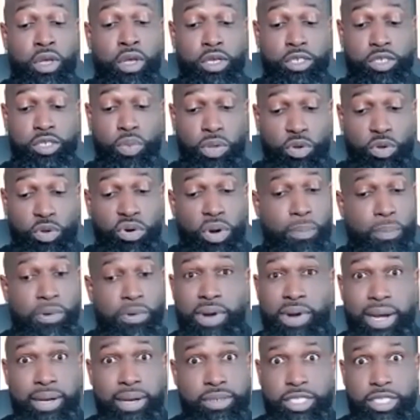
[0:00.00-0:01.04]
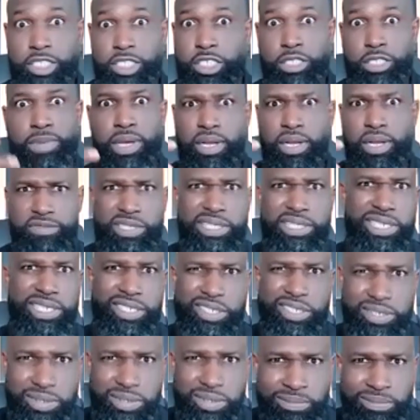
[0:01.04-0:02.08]
So we grew up around the smell of
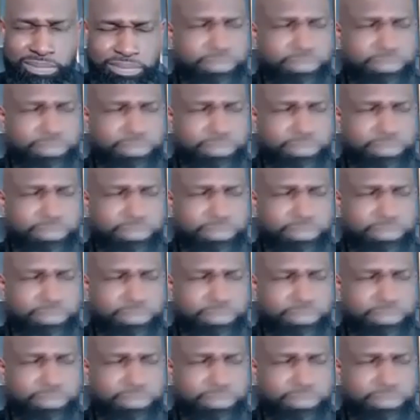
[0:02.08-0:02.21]
diesel.